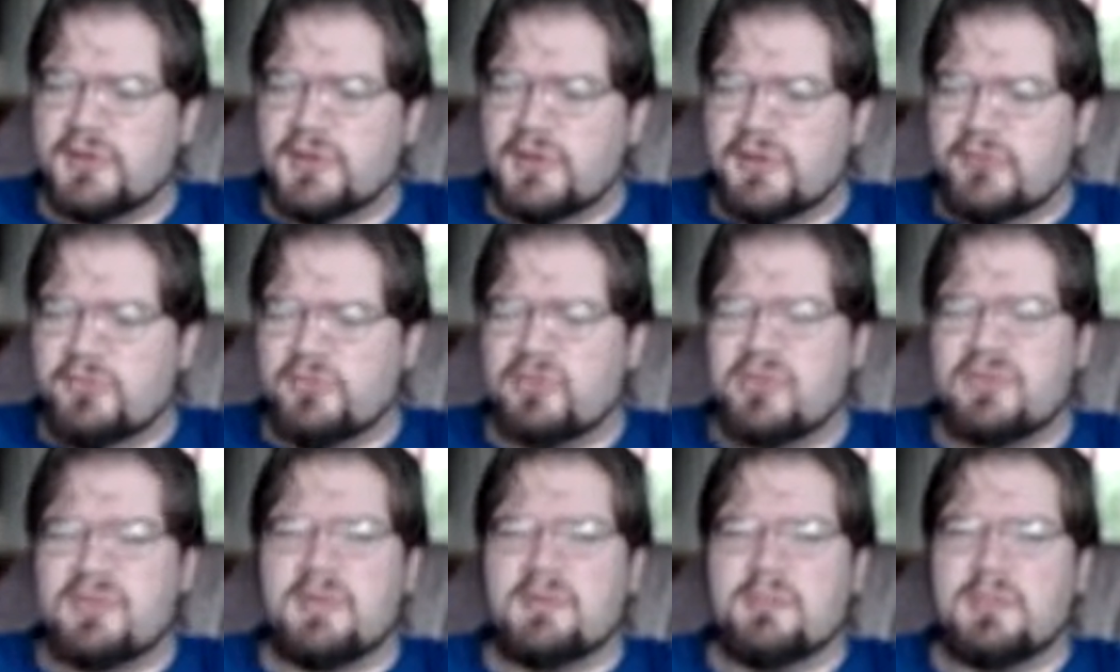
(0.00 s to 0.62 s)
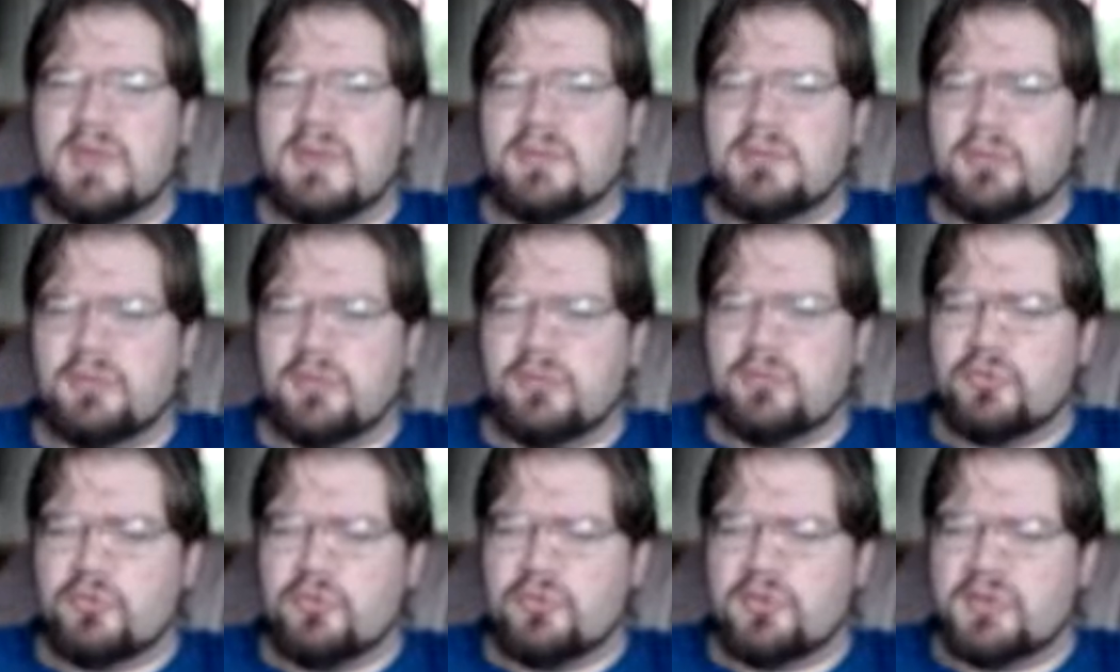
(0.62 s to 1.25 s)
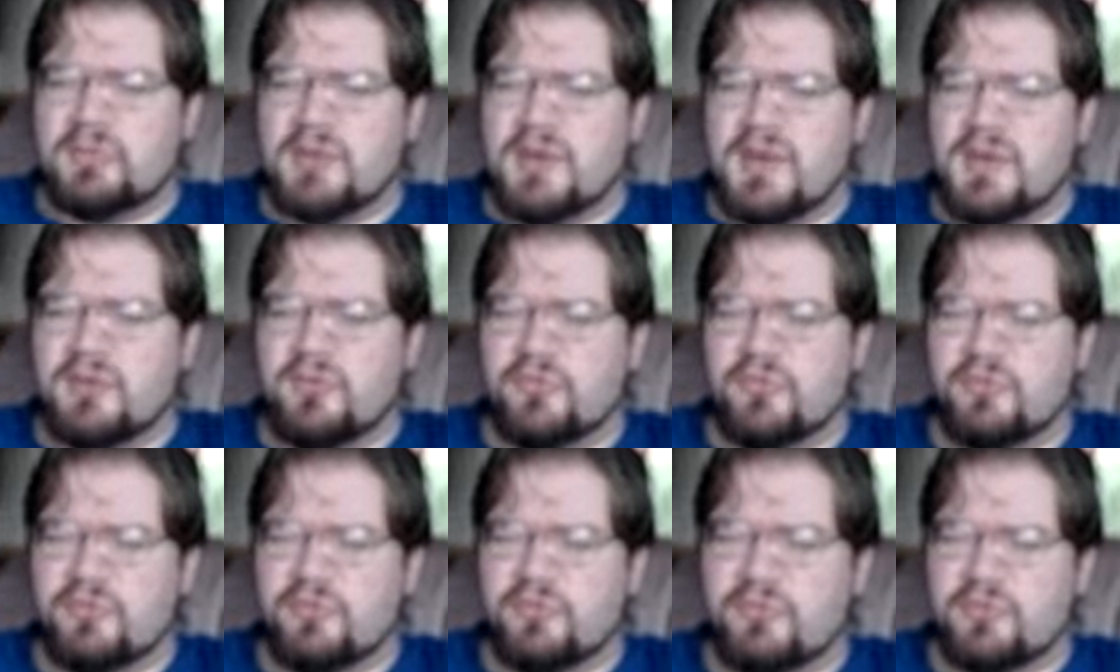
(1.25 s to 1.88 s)
some of the people he talked about
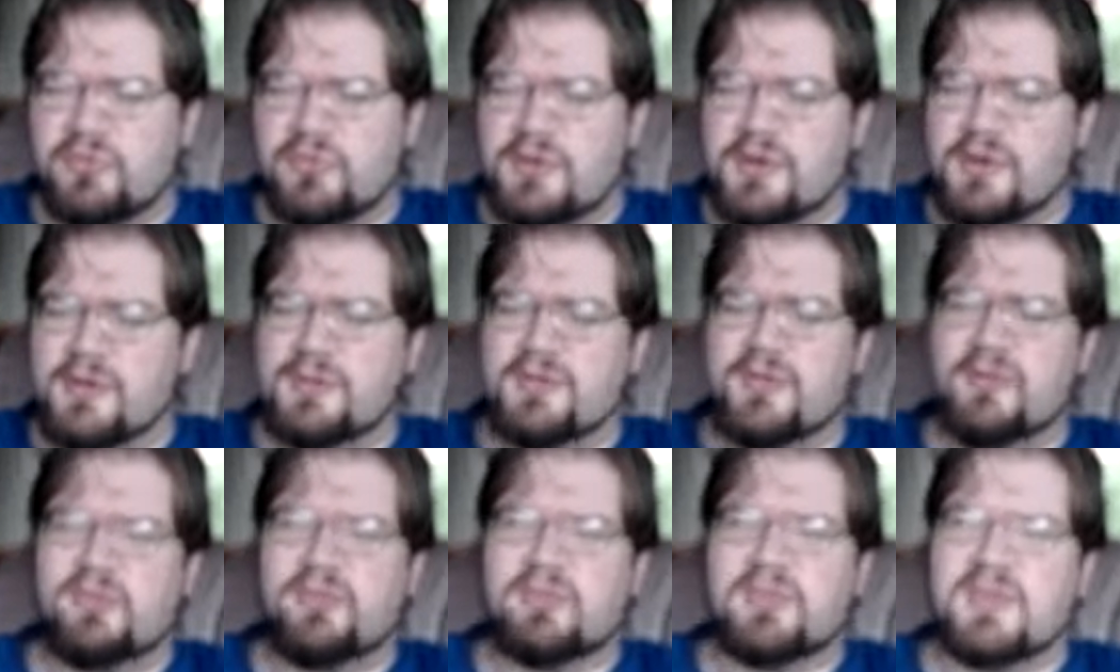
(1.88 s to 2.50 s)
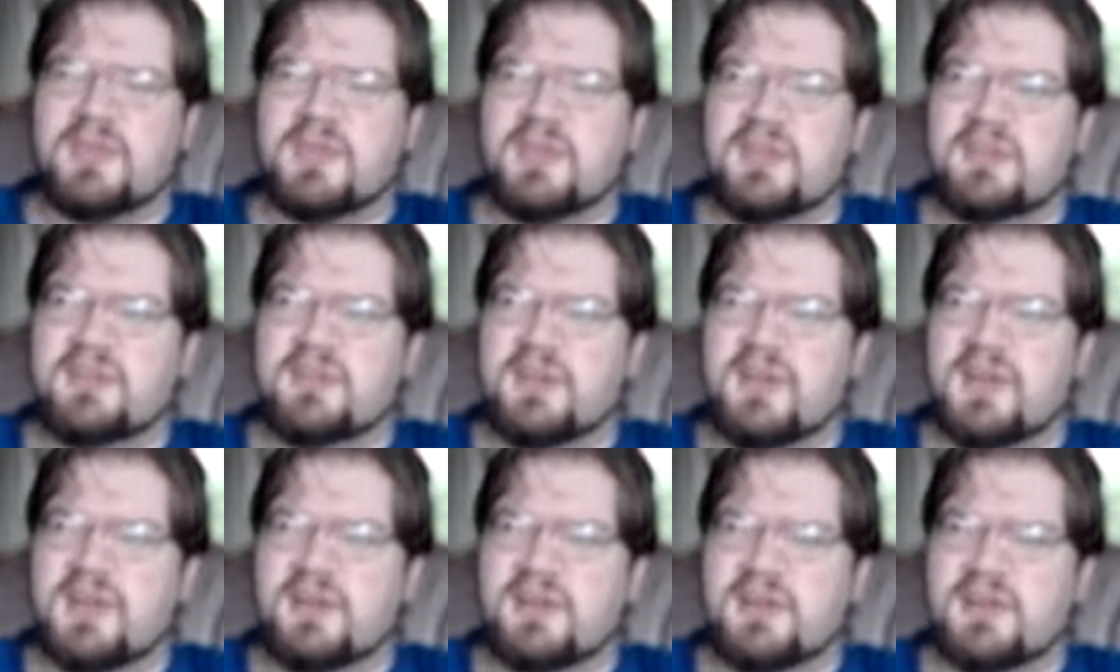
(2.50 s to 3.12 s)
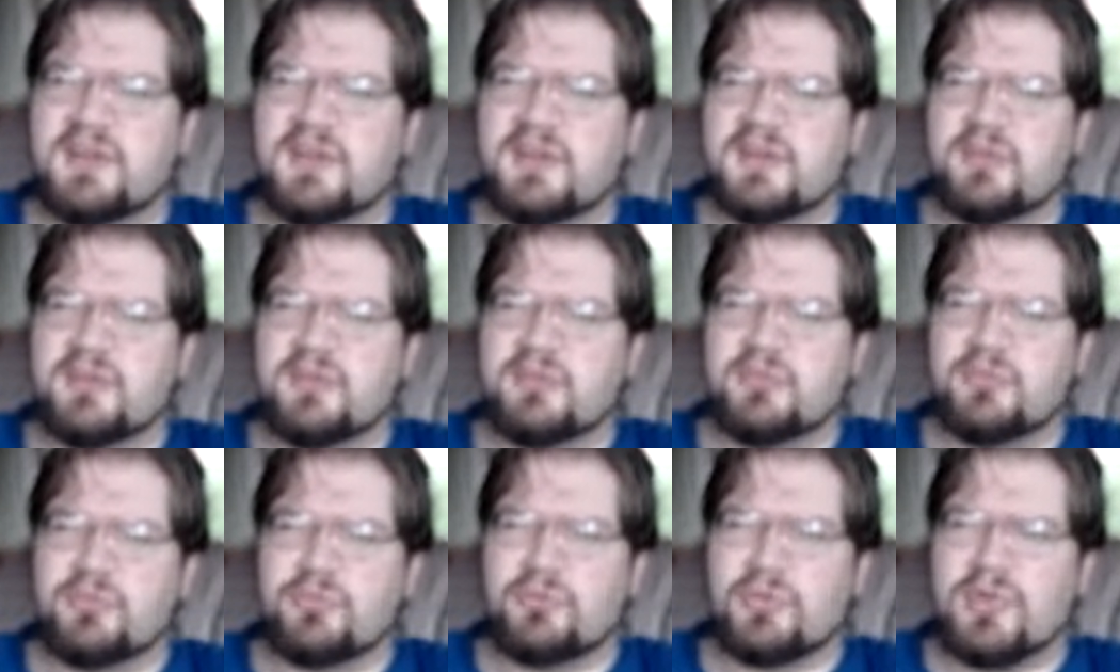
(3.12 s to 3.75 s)
as, you know, this kid can't get a
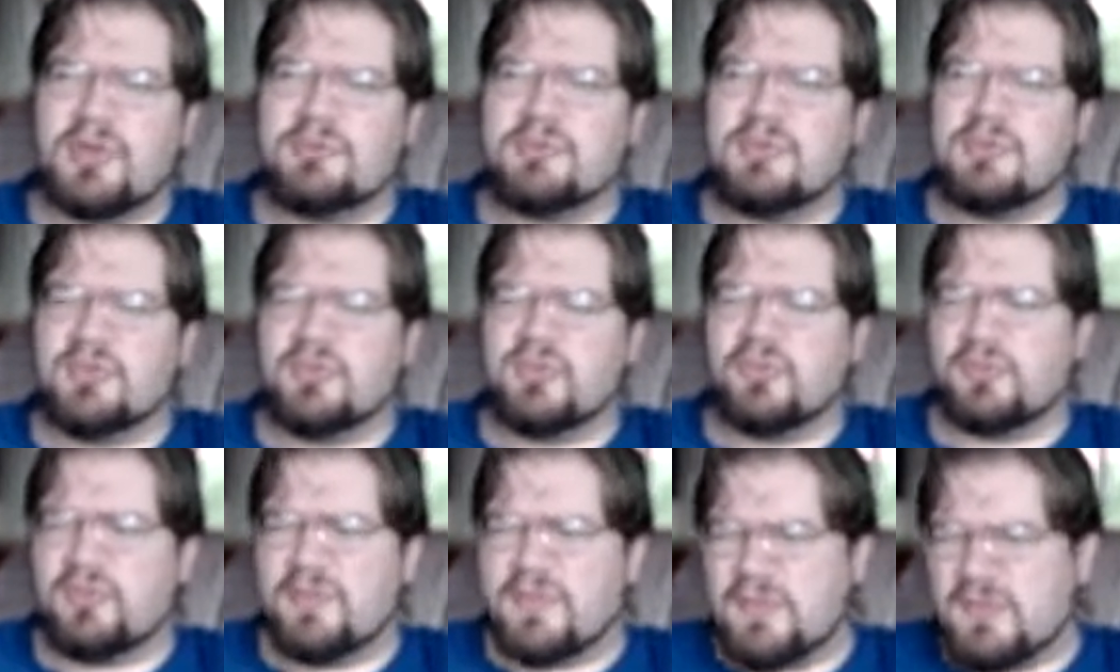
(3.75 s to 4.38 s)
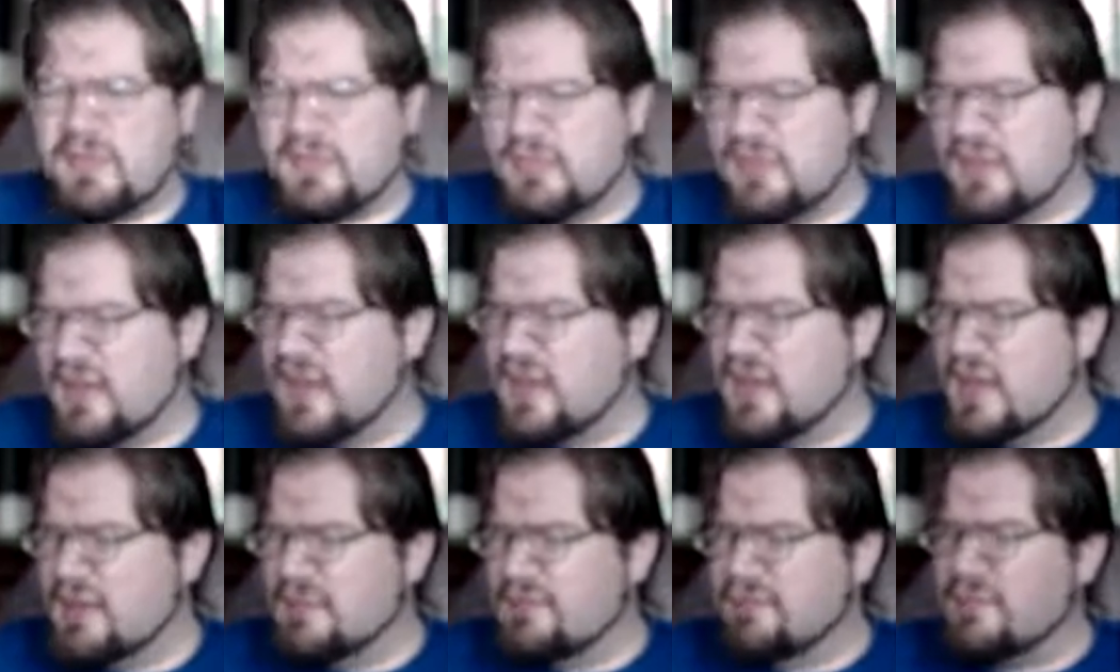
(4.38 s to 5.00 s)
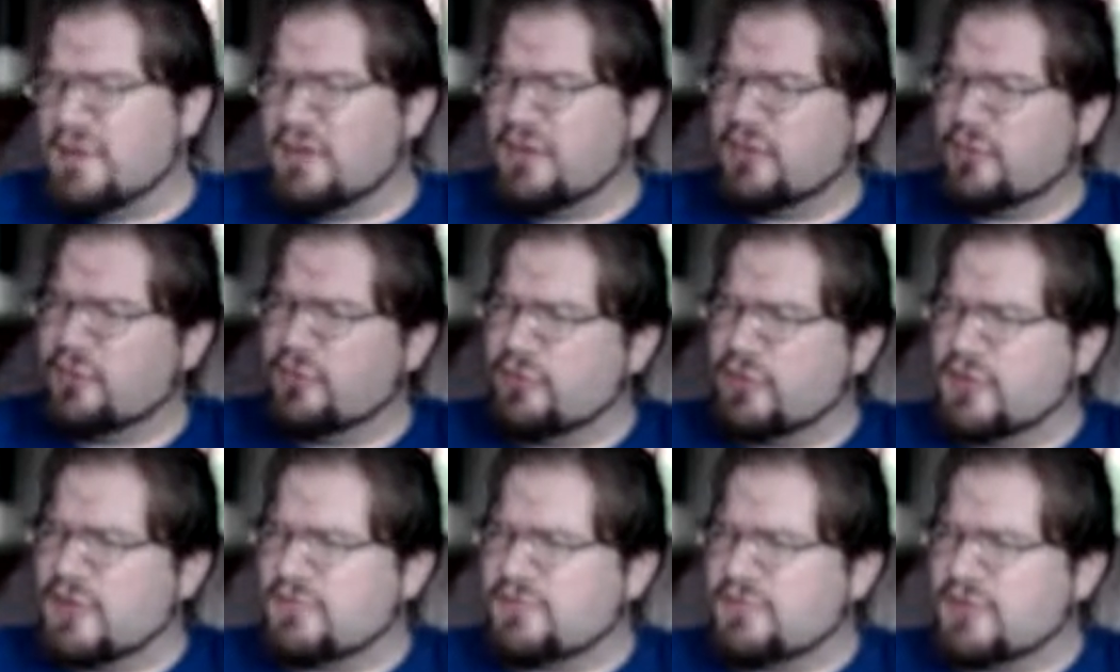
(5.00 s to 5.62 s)
treatment because of the damn medical
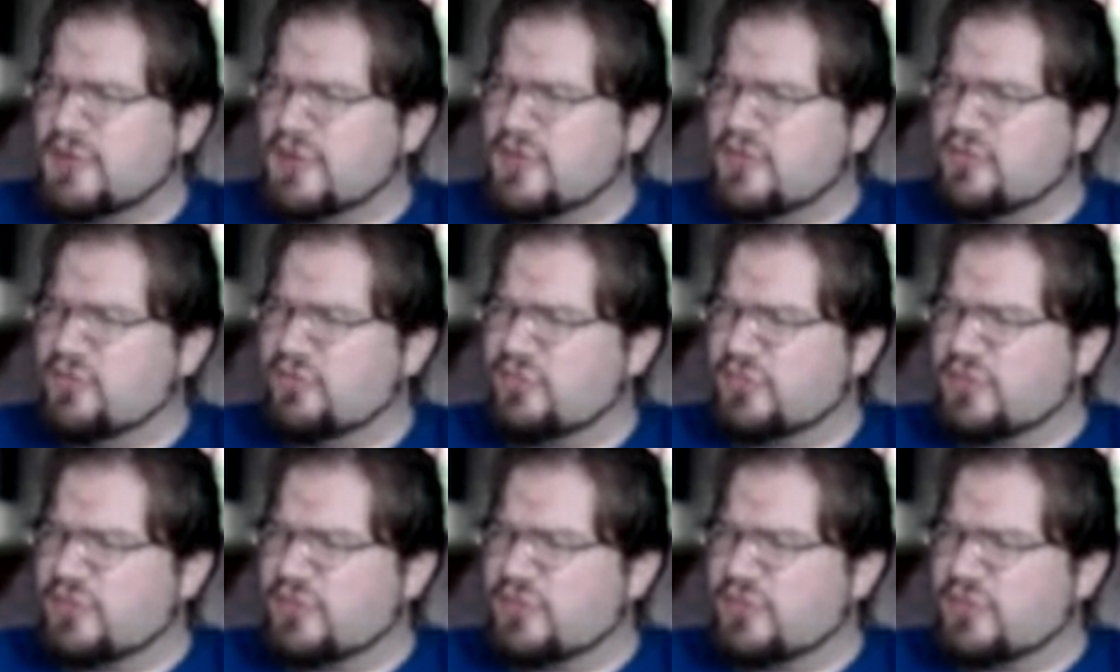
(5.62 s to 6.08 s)
companies.